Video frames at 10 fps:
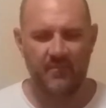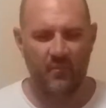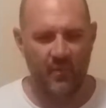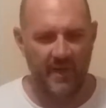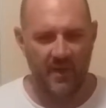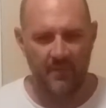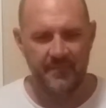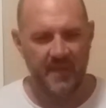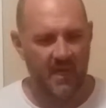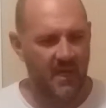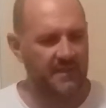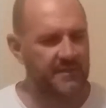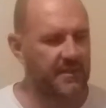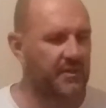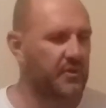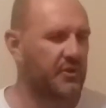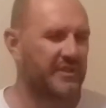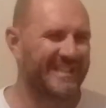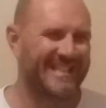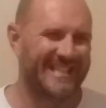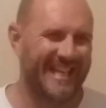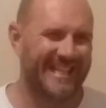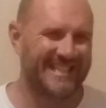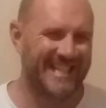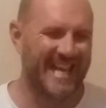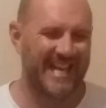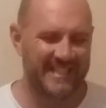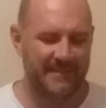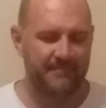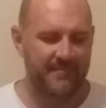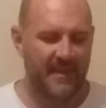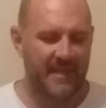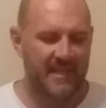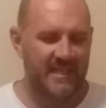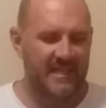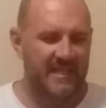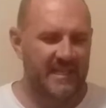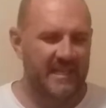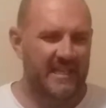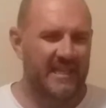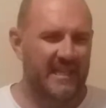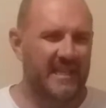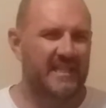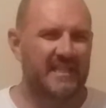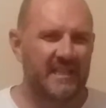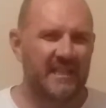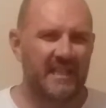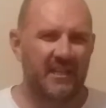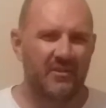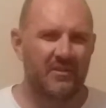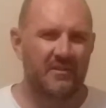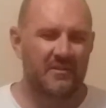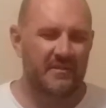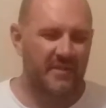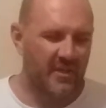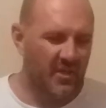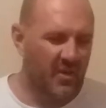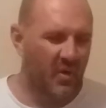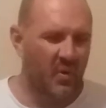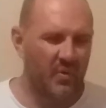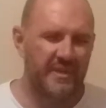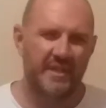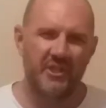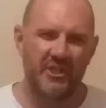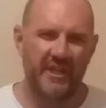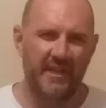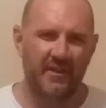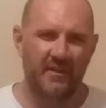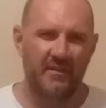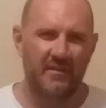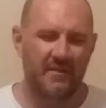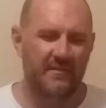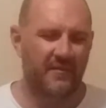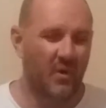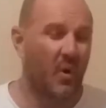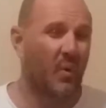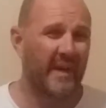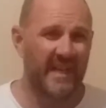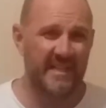Well, the Constitution states that it is illegal to go to jail for owing a